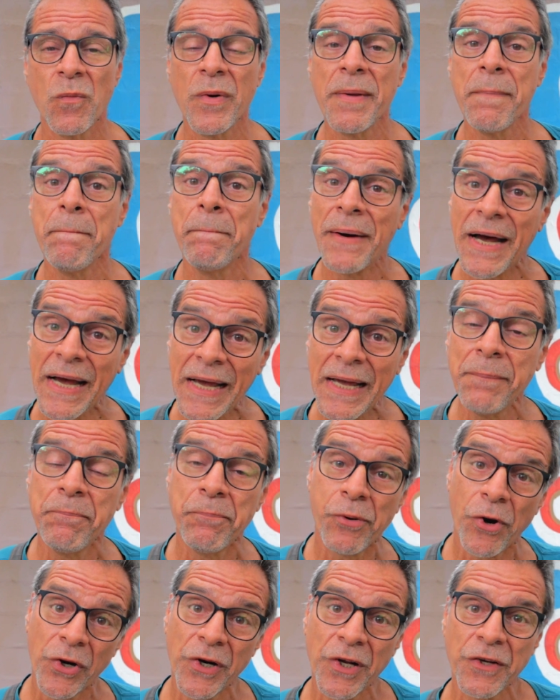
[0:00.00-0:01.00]
We buy
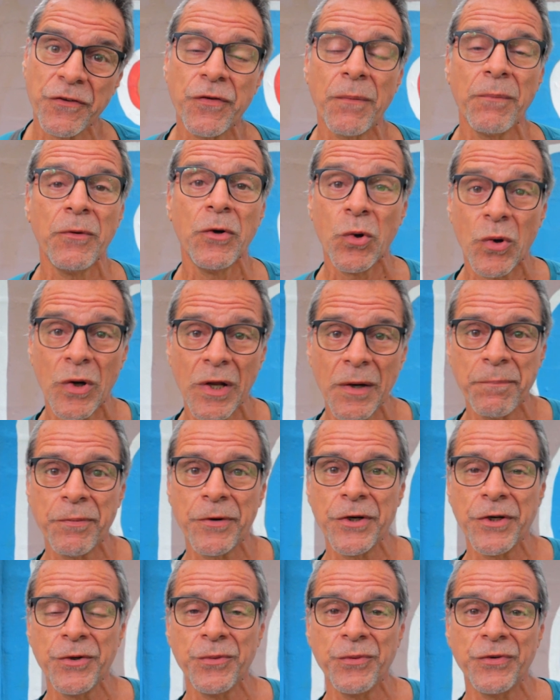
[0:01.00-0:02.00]
products from local
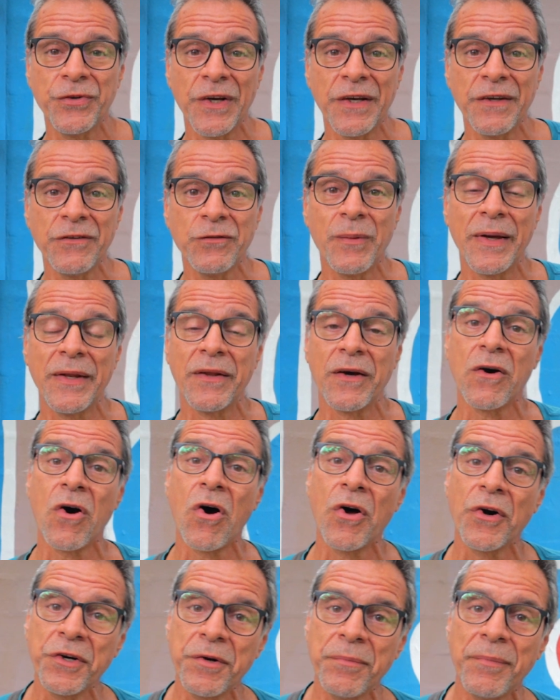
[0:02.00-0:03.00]
producers, whether
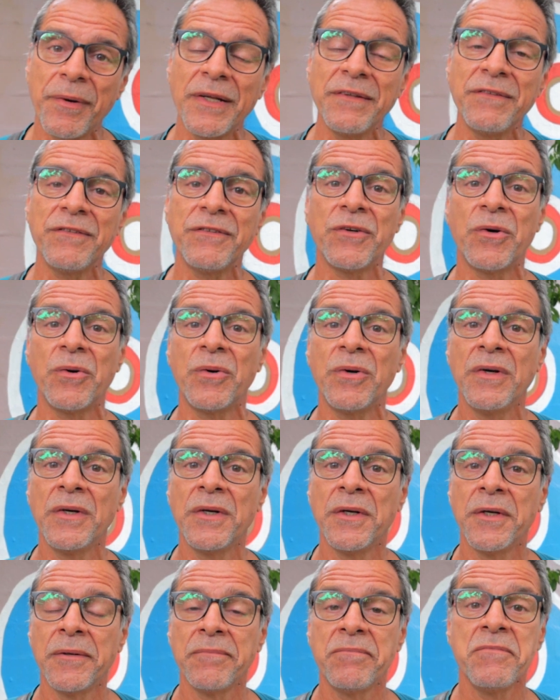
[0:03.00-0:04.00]
condiments or
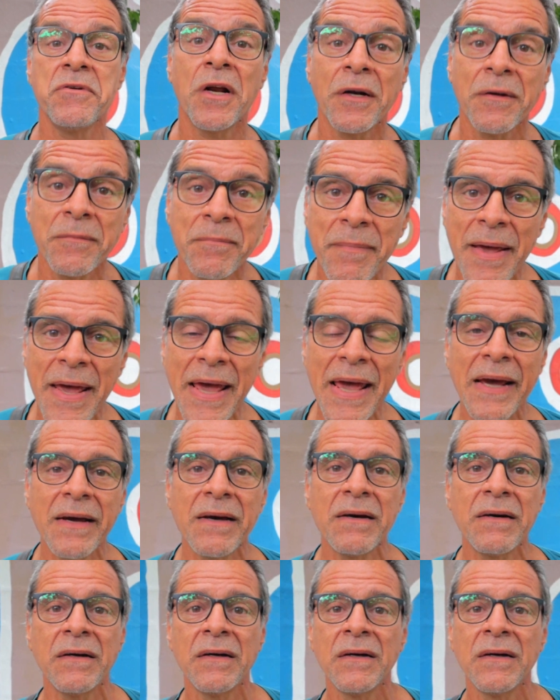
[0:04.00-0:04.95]
nutmeg